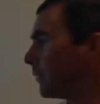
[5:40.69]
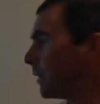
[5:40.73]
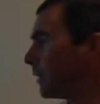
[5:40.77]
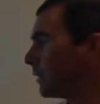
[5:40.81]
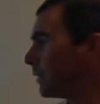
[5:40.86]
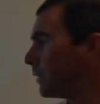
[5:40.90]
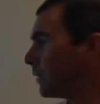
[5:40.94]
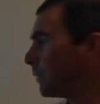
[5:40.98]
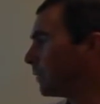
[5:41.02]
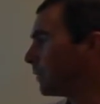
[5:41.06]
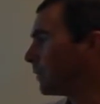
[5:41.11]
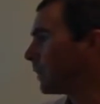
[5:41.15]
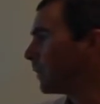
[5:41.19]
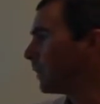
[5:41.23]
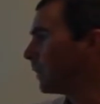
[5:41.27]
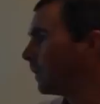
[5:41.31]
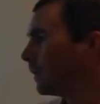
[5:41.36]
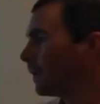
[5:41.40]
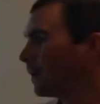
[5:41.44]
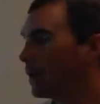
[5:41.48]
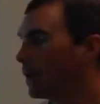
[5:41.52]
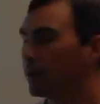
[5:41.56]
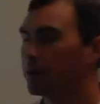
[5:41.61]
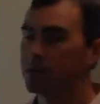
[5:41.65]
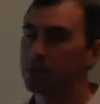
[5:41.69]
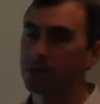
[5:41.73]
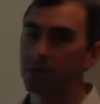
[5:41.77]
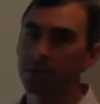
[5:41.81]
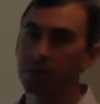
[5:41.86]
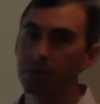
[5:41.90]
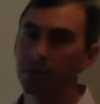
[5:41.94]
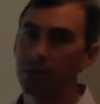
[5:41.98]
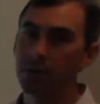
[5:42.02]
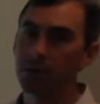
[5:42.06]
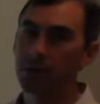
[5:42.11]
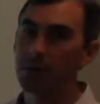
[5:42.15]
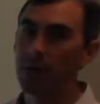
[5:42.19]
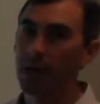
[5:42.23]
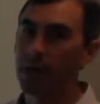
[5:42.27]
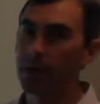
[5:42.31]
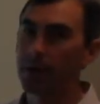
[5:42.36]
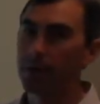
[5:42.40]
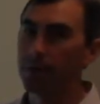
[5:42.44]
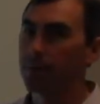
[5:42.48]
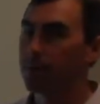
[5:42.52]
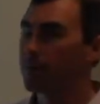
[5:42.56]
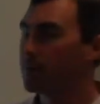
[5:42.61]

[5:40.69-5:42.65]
menu. As the first item,